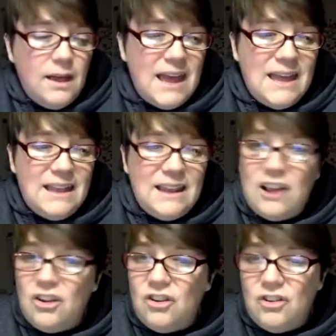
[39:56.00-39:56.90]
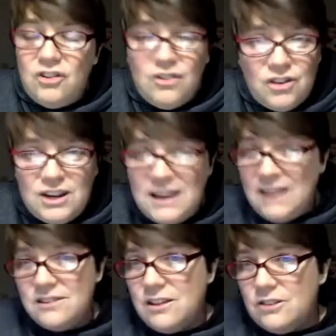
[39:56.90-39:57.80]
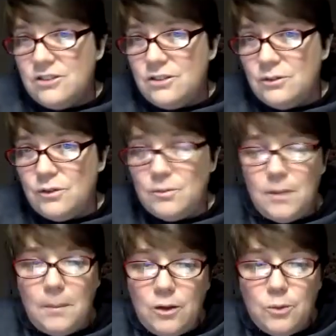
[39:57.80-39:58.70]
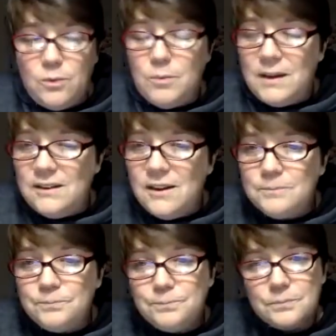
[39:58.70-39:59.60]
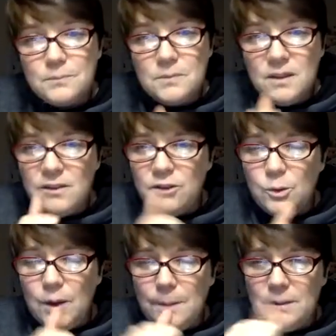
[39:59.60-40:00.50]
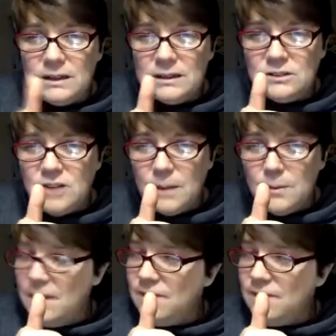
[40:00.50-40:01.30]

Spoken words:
And I couldn't even touch the roof of my mouth with my tongue. So I put a little drop on my